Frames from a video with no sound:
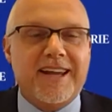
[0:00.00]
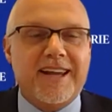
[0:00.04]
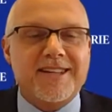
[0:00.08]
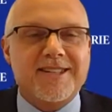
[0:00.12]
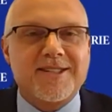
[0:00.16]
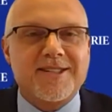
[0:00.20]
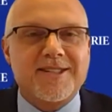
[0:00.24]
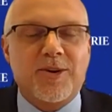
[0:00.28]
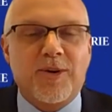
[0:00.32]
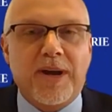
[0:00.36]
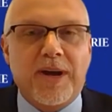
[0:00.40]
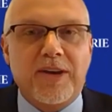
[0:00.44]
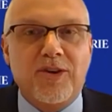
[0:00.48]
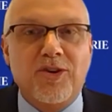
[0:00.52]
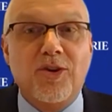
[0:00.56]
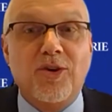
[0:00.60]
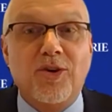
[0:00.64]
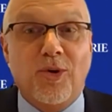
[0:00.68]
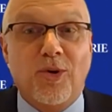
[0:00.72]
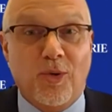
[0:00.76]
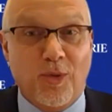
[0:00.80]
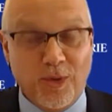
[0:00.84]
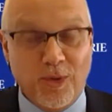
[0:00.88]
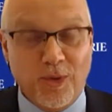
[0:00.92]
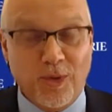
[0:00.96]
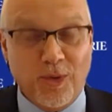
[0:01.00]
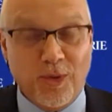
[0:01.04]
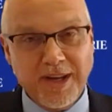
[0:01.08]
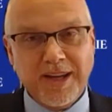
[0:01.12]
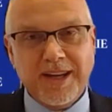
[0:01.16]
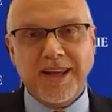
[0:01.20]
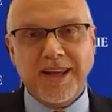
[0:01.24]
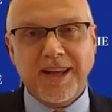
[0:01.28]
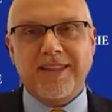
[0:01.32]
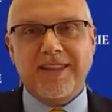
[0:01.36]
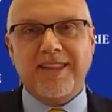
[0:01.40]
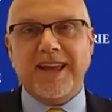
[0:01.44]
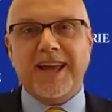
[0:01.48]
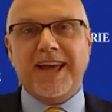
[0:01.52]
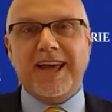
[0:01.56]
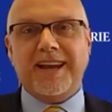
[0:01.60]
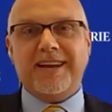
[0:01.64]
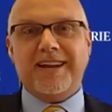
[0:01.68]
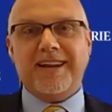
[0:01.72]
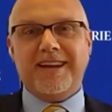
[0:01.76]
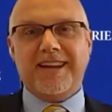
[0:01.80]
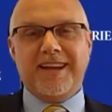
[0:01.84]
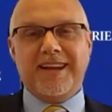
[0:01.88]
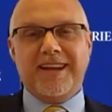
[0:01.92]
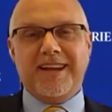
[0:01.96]
And so I knew
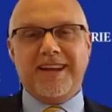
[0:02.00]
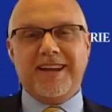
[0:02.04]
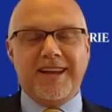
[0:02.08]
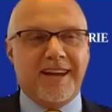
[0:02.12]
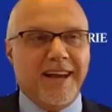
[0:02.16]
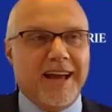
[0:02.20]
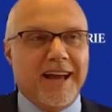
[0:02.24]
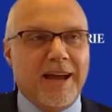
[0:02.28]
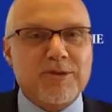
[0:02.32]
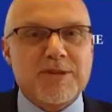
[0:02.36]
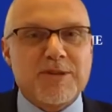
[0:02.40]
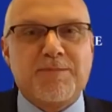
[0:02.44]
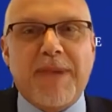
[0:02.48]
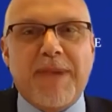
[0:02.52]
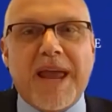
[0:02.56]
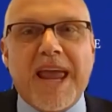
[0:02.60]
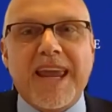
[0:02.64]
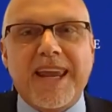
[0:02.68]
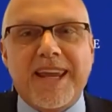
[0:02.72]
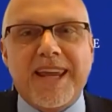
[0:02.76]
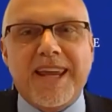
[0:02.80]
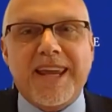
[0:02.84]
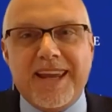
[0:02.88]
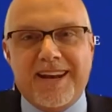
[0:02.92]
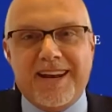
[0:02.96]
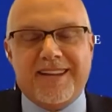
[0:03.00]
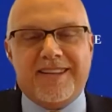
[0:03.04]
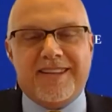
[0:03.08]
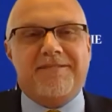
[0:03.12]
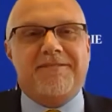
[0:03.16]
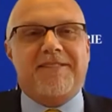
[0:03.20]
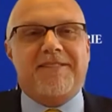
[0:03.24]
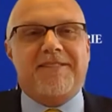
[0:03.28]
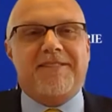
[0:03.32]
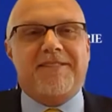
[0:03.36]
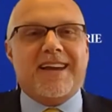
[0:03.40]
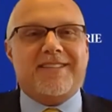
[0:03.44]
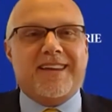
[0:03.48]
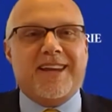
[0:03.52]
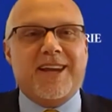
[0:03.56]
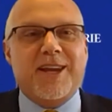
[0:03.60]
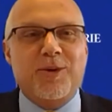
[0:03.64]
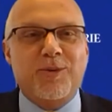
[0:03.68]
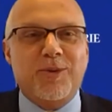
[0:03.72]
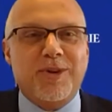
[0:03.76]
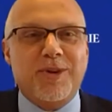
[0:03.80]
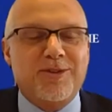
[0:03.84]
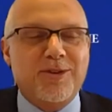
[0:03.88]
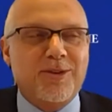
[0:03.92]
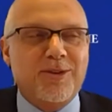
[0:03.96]
that I was banking on the fact that he
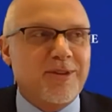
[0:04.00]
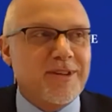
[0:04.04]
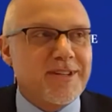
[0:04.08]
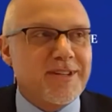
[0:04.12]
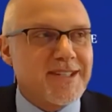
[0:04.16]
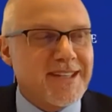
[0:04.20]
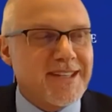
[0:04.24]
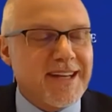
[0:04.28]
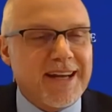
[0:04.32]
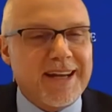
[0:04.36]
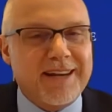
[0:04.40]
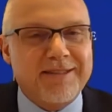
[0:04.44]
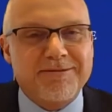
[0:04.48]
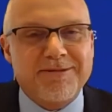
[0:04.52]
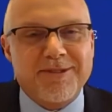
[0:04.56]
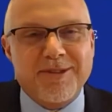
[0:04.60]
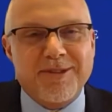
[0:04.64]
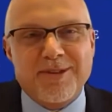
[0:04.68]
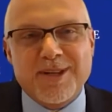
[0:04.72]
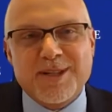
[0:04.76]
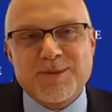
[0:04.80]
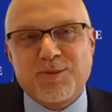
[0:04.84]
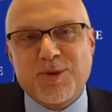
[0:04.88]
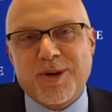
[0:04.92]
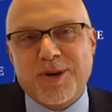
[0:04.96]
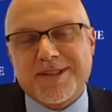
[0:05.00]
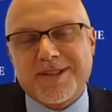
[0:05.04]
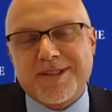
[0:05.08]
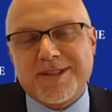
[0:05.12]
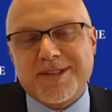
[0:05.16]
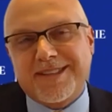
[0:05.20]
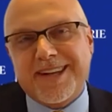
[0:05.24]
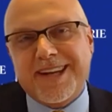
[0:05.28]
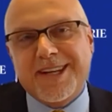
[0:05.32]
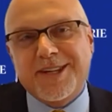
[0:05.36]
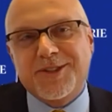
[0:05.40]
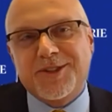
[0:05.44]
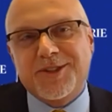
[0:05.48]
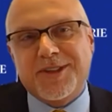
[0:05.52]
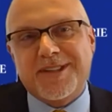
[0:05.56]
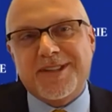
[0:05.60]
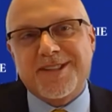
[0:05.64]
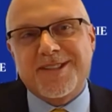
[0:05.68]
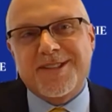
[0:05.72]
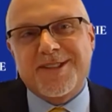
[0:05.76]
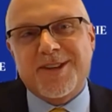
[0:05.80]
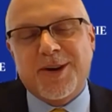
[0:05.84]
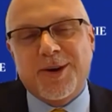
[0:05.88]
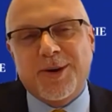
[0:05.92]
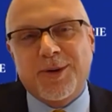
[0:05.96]
would do the same for this presentation.
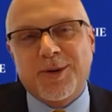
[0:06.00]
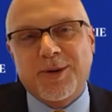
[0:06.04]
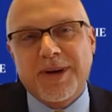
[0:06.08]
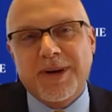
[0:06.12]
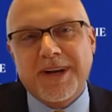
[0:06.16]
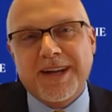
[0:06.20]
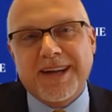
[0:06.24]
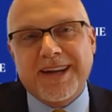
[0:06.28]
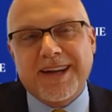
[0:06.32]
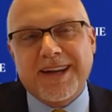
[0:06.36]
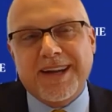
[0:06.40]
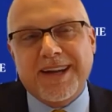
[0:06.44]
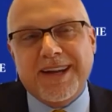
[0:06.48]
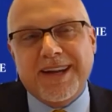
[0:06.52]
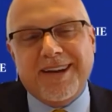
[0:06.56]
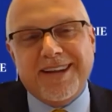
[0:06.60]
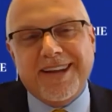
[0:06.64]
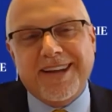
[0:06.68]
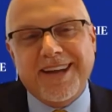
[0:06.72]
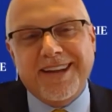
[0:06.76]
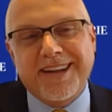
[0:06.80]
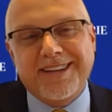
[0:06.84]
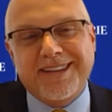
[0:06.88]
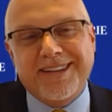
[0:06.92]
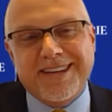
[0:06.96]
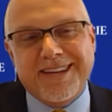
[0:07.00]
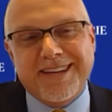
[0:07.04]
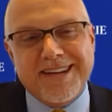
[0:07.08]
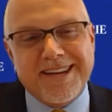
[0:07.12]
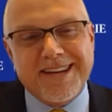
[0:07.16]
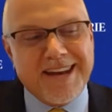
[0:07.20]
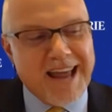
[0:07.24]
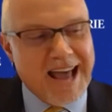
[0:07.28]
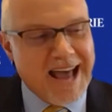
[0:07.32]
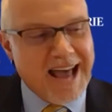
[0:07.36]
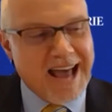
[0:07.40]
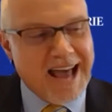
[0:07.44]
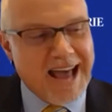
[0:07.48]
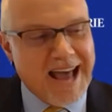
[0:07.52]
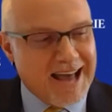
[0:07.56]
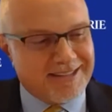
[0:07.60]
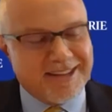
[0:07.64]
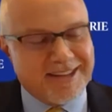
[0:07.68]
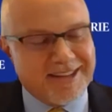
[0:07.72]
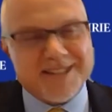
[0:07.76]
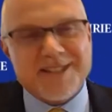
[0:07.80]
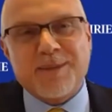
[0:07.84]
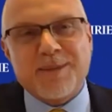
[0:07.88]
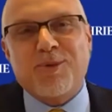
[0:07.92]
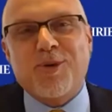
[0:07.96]
So he did not
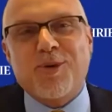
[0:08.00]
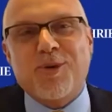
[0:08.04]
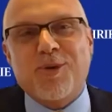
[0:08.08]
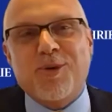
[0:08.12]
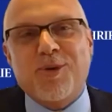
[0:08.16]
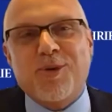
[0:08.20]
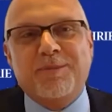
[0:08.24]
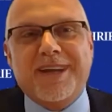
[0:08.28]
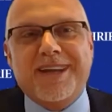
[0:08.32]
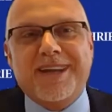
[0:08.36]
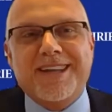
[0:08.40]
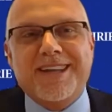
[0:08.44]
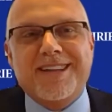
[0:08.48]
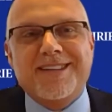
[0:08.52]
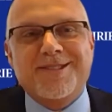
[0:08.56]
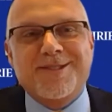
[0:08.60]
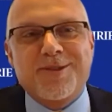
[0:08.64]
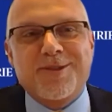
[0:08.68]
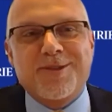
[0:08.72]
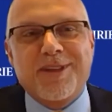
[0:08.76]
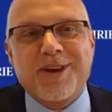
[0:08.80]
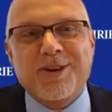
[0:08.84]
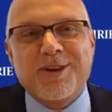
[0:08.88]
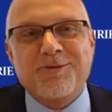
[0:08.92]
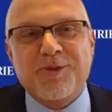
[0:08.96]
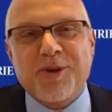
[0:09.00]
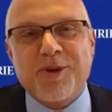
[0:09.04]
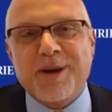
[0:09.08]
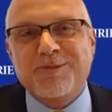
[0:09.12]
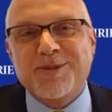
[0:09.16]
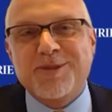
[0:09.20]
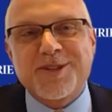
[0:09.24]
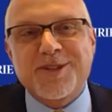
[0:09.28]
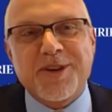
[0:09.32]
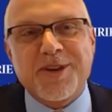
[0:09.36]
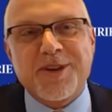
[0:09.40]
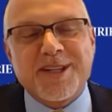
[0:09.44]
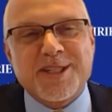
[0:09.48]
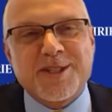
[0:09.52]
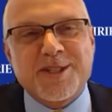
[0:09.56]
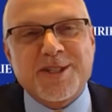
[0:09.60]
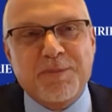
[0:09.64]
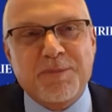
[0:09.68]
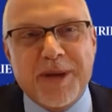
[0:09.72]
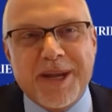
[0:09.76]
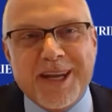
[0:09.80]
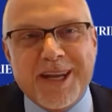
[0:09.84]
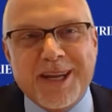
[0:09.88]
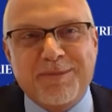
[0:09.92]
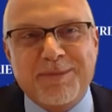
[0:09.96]
disappoint me. And so therefore I'm just going to
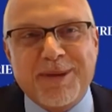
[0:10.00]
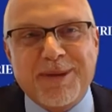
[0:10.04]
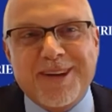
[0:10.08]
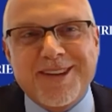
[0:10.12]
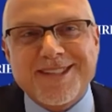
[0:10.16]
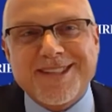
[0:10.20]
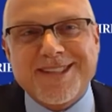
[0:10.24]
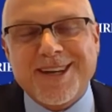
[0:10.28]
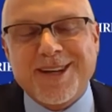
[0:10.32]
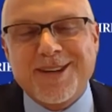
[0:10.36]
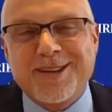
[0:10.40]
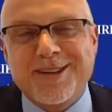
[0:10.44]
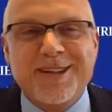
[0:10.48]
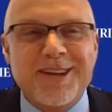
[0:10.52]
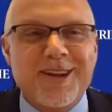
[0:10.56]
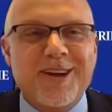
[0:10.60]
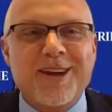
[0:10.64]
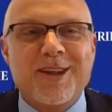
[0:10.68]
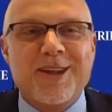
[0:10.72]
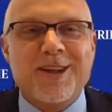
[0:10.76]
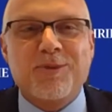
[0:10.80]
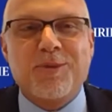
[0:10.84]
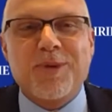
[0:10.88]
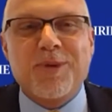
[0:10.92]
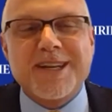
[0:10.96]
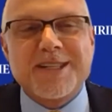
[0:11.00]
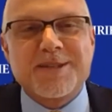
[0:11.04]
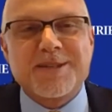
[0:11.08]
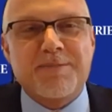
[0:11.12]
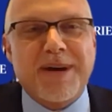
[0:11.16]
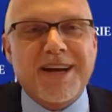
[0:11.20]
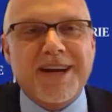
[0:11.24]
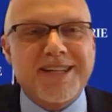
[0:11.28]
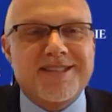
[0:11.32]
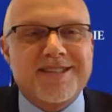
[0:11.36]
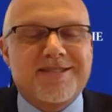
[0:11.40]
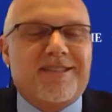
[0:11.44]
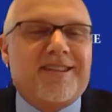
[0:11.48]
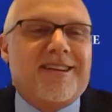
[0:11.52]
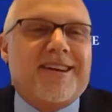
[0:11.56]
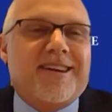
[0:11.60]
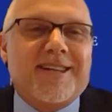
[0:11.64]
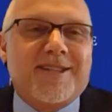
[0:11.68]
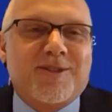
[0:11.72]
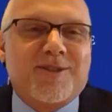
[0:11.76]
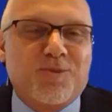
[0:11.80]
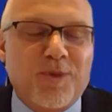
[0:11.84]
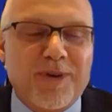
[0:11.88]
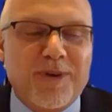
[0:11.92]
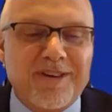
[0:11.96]
speak because otherwise my
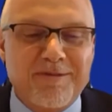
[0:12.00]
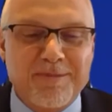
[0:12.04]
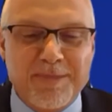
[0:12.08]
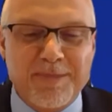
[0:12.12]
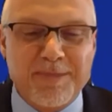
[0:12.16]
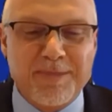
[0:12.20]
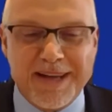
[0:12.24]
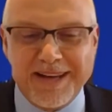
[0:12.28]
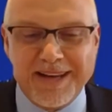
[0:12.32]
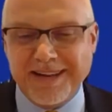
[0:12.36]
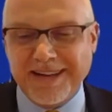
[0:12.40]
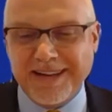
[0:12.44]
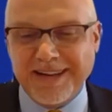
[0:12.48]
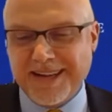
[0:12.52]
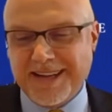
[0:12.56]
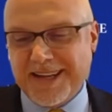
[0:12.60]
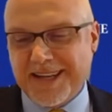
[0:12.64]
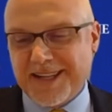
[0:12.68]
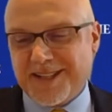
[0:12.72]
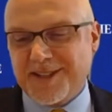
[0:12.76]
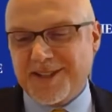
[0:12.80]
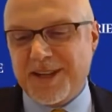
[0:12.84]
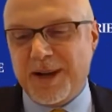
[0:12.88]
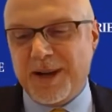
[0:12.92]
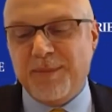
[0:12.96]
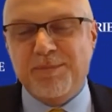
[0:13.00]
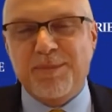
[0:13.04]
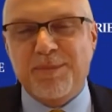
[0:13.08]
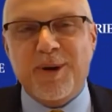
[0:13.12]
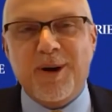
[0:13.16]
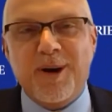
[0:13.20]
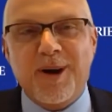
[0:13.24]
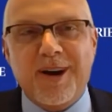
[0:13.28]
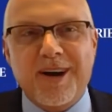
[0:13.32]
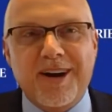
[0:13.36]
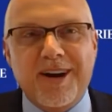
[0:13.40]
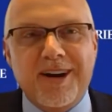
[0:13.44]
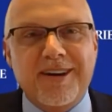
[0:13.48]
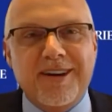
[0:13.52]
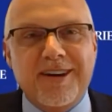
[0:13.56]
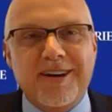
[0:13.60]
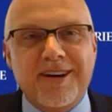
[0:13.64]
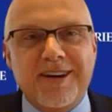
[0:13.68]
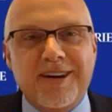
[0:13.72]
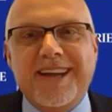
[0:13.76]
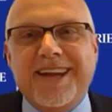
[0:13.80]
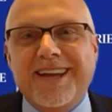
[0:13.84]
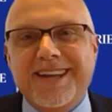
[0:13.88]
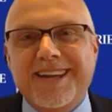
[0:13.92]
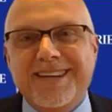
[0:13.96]
slides would have been subpar
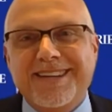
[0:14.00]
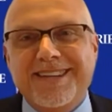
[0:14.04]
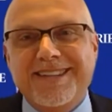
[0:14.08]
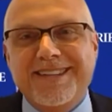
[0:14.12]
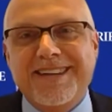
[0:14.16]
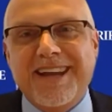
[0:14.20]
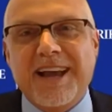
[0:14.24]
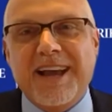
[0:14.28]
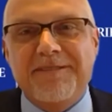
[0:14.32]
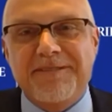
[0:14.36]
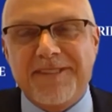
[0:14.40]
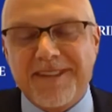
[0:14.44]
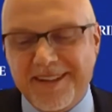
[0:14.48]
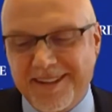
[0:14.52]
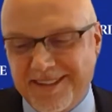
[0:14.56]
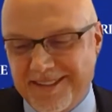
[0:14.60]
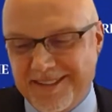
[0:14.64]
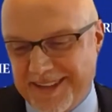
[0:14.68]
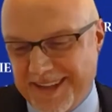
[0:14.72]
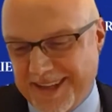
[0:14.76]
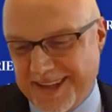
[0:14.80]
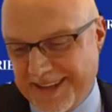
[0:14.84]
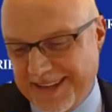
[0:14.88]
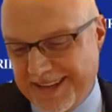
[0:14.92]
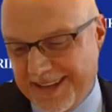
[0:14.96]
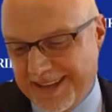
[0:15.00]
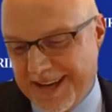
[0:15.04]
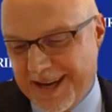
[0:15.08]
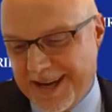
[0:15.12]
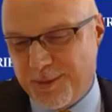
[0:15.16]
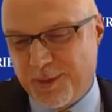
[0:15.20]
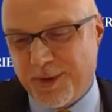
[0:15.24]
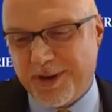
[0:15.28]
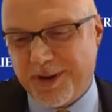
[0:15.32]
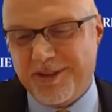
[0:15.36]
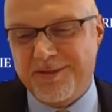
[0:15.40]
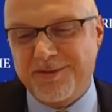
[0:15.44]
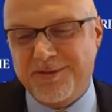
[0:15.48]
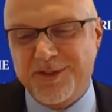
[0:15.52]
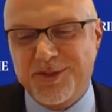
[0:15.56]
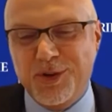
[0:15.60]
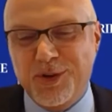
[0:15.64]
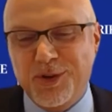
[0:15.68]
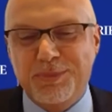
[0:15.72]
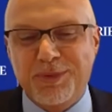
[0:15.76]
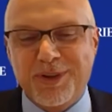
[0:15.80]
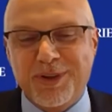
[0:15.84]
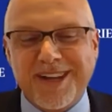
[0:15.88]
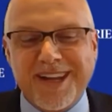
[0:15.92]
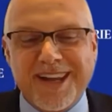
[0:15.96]
and definitely I would have
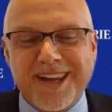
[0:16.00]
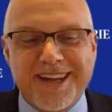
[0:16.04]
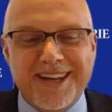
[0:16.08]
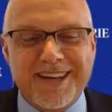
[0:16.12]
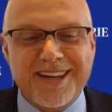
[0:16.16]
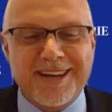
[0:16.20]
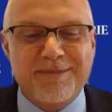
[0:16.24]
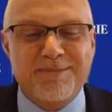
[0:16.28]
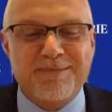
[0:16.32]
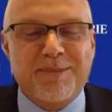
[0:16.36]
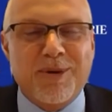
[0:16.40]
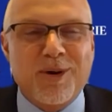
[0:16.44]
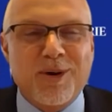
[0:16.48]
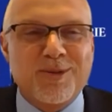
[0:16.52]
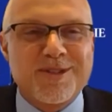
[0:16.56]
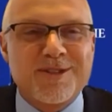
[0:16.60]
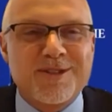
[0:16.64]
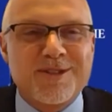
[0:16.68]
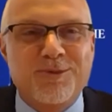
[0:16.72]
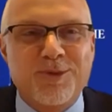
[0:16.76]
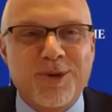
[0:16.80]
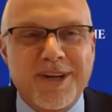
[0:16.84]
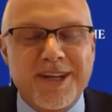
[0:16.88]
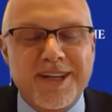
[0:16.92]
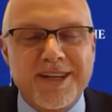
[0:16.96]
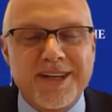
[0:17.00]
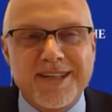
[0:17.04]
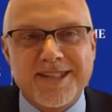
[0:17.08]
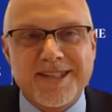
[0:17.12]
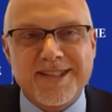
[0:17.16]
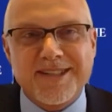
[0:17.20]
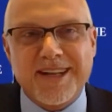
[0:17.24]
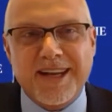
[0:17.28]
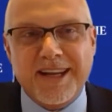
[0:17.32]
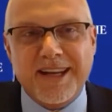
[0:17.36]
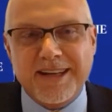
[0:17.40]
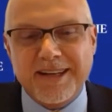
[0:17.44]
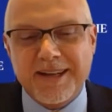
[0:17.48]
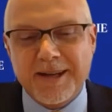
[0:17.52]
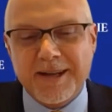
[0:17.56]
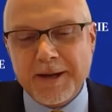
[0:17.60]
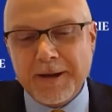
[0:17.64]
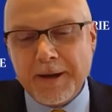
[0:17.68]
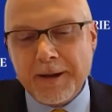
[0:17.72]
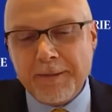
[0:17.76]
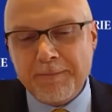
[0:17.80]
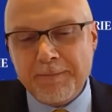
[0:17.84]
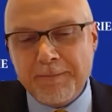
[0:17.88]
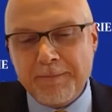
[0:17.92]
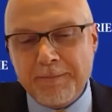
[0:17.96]
duplicated most of what he said.
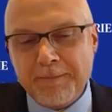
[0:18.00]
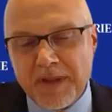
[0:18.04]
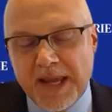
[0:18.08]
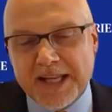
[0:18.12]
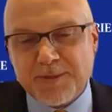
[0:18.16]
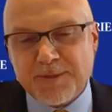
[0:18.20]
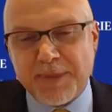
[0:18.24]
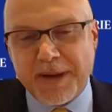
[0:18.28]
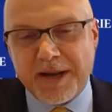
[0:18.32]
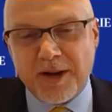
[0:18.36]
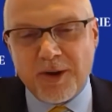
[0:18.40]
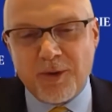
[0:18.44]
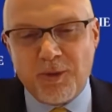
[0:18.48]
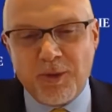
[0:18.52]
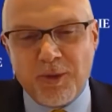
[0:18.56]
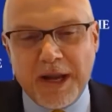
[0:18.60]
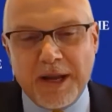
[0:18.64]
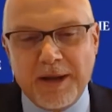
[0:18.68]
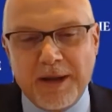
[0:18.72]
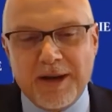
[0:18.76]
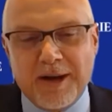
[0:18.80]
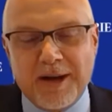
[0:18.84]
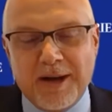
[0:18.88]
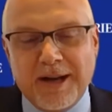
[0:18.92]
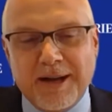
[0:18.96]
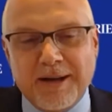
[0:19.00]
It's been a great,